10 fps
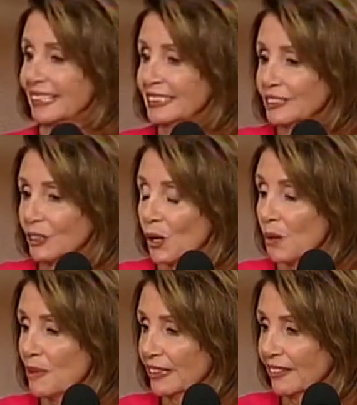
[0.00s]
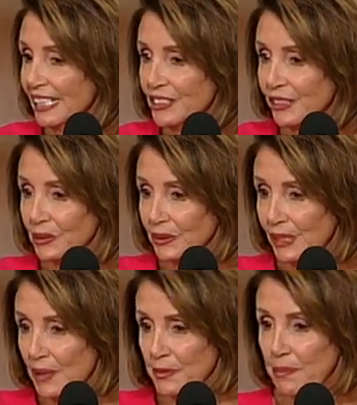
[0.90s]
I'd like to call my
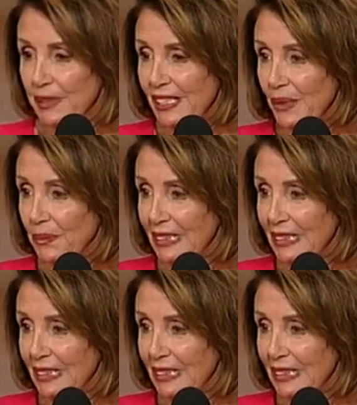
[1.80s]
grandchildren up to be here